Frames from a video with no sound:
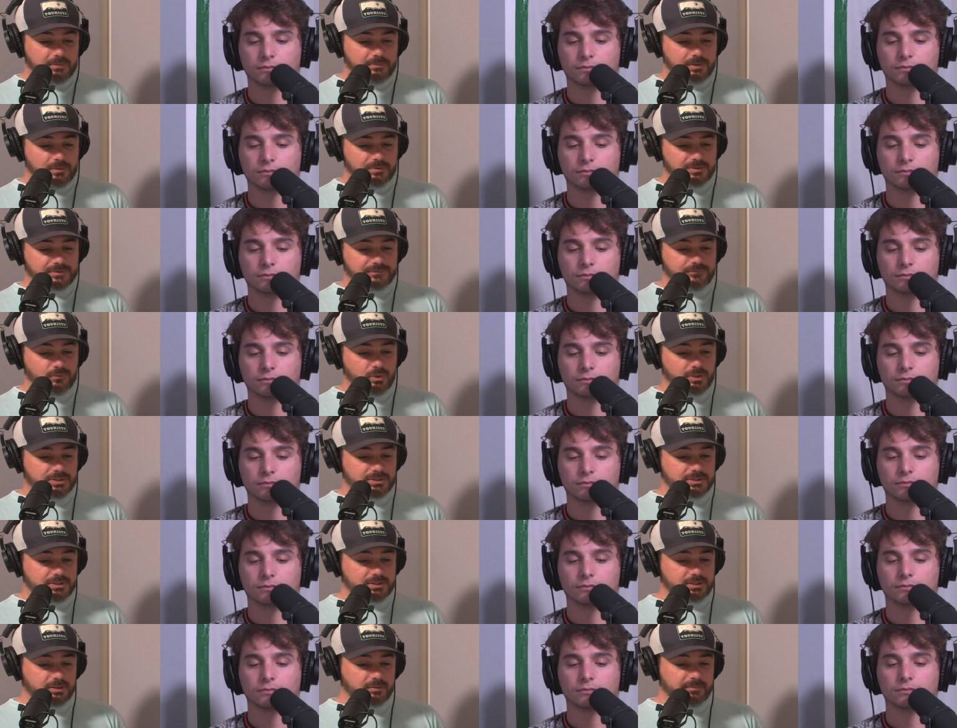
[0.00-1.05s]
Speaker 1: but was forced to
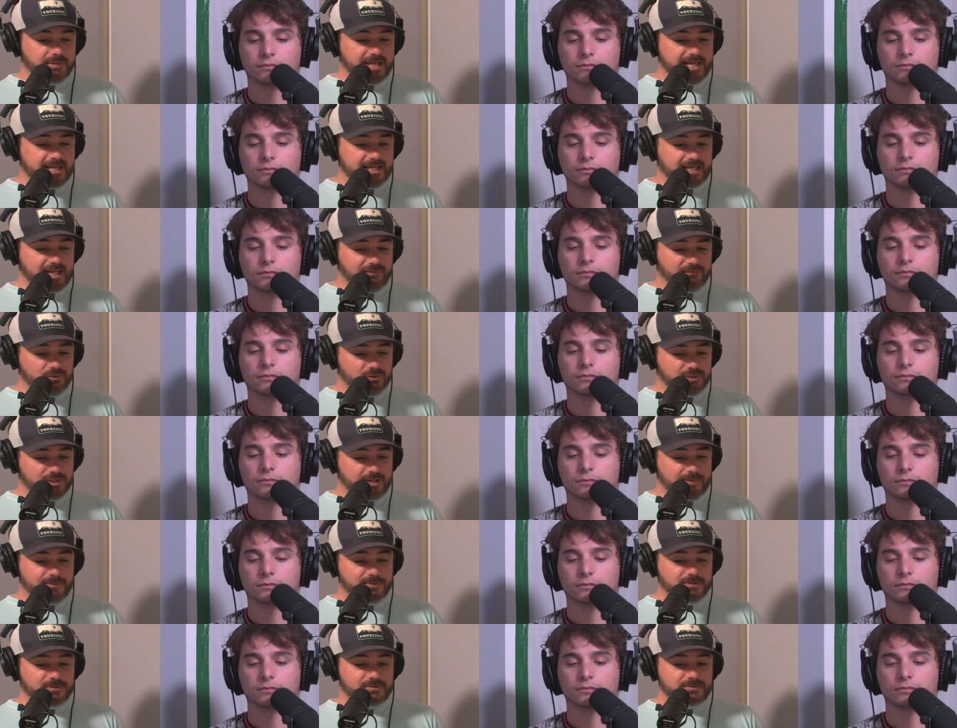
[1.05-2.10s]
turn back after
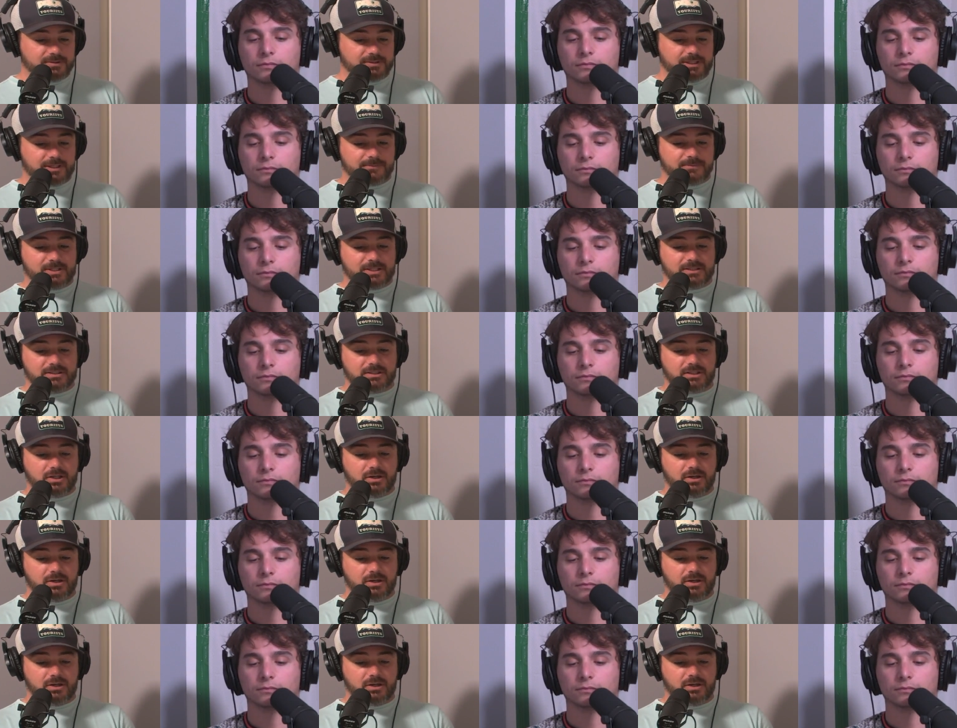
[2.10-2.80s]
temperatures dipped as